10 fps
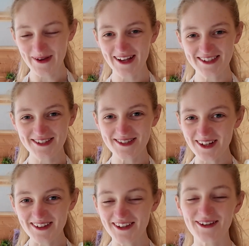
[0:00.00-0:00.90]
It's just
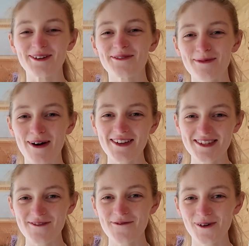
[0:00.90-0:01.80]
so cute, from
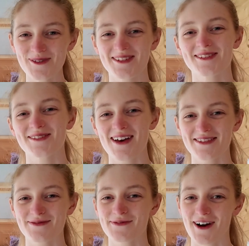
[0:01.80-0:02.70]
Unseen Forces in
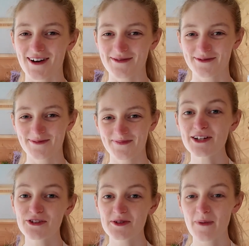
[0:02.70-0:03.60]
2005.
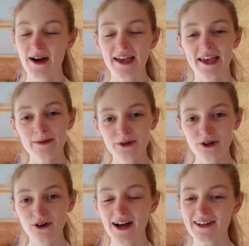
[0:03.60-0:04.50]
Illustrated by
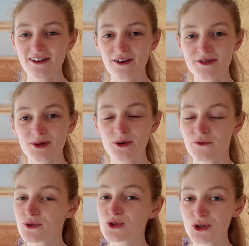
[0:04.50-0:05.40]
Himeno and last sold
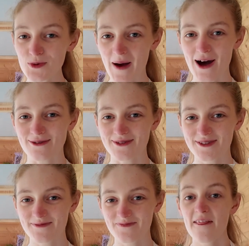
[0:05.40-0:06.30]
for
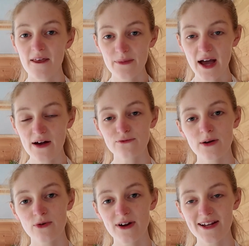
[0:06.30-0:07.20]
£2. Then we have
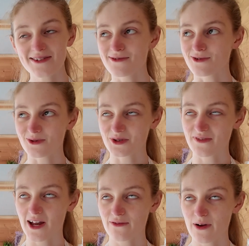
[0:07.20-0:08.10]
Remoraid, not a
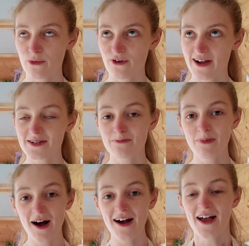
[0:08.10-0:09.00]
fan of Remoraid,
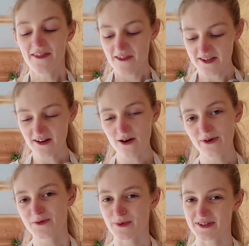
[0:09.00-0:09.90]
but this
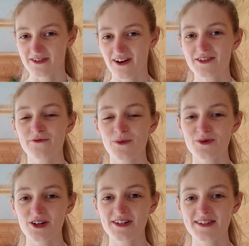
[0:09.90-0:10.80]
artwork's pretty nice, from
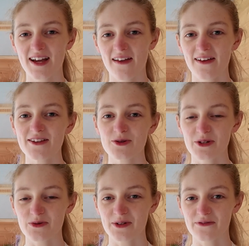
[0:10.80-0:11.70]
Journey Together in
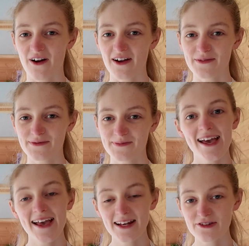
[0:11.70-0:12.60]
2025.
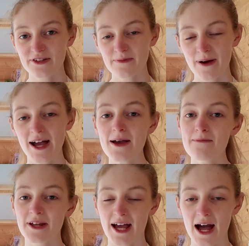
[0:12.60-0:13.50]
Illustrated by
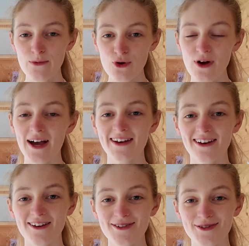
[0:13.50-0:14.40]
Minahamu and
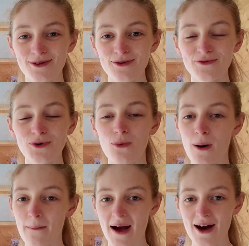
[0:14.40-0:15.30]
last sold for
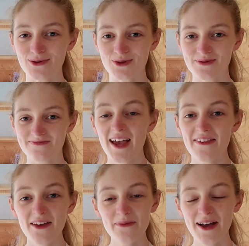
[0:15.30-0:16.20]
£1.
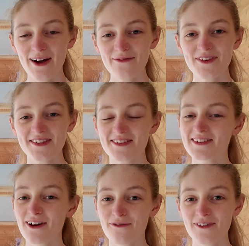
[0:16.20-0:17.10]
Then we have this
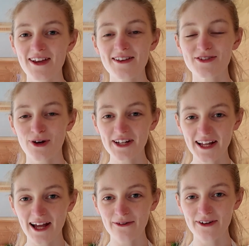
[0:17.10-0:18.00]
lovely Trainer
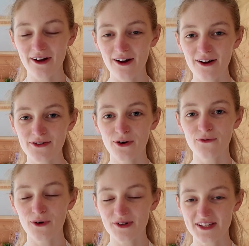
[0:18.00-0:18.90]
Gallery card
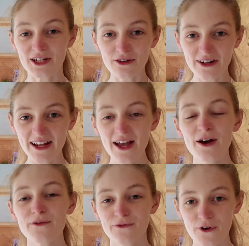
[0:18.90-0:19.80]
of Octillery
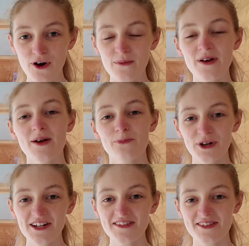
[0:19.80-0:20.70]
from
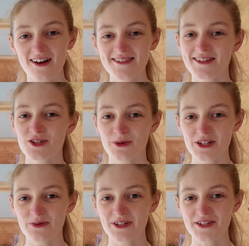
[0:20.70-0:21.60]
Brilliant Stars in
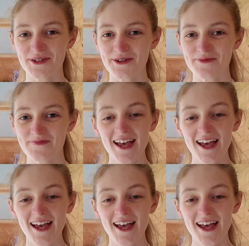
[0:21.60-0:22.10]
2022.